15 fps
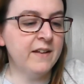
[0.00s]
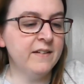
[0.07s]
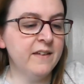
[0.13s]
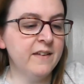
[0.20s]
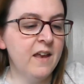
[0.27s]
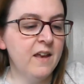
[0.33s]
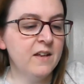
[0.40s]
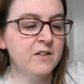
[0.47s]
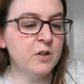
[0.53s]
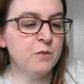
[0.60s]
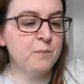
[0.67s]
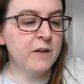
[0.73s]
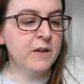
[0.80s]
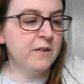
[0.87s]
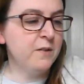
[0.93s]
And
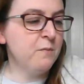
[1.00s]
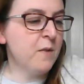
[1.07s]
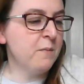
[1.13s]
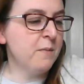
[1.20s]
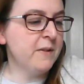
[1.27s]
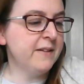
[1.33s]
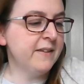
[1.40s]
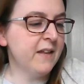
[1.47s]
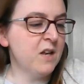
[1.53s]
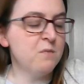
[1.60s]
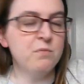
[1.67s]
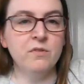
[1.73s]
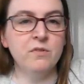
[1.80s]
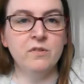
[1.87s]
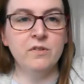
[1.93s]
just because you might be
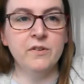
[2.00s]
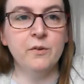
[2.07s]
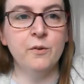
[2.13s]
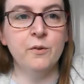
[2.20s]
disabled